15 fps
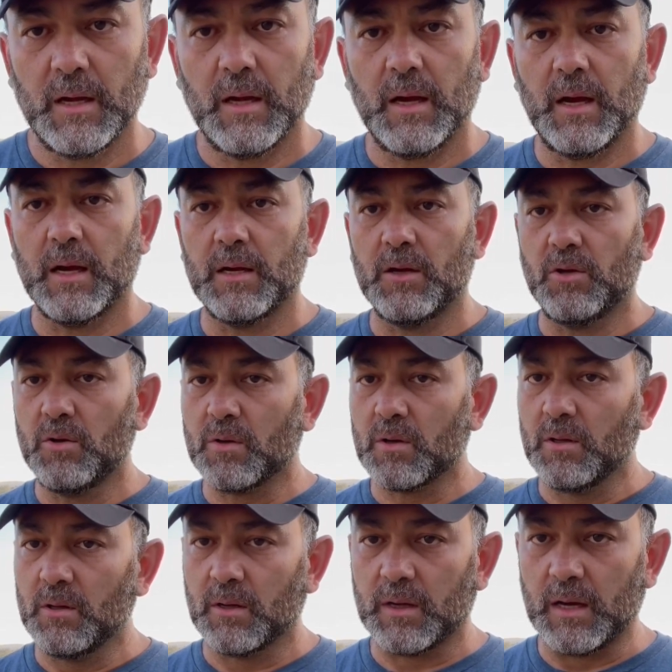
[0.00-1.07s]
and you
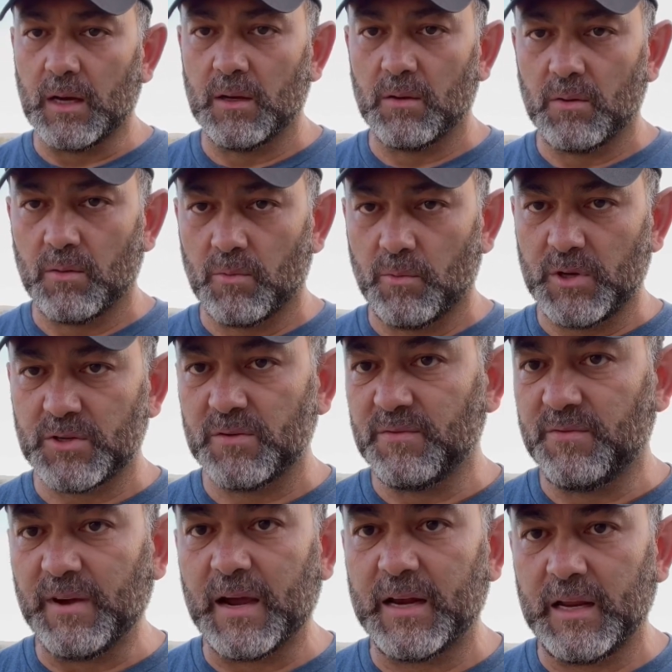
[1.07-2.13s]
can look at Rich
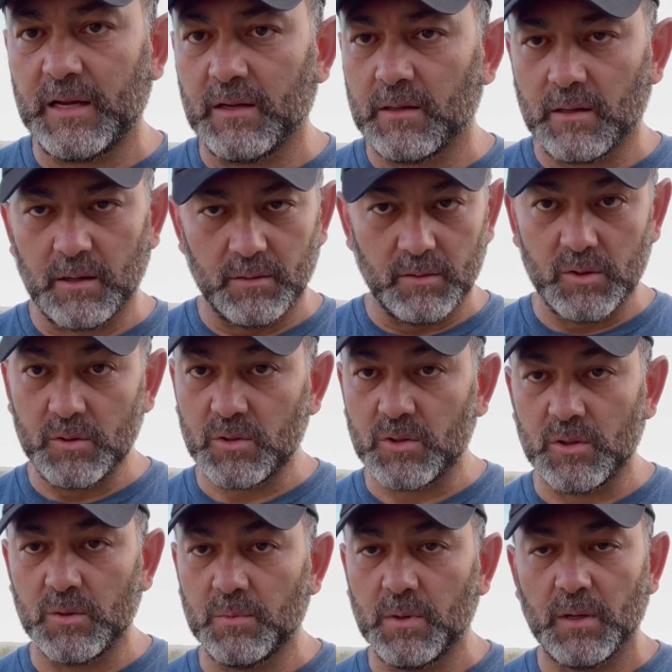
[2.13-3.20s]
Vanny on
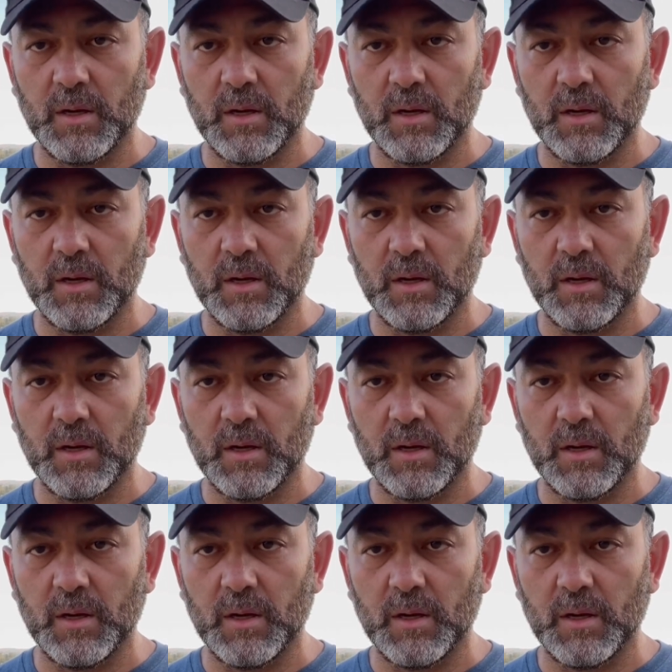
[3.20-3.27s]
YouTube.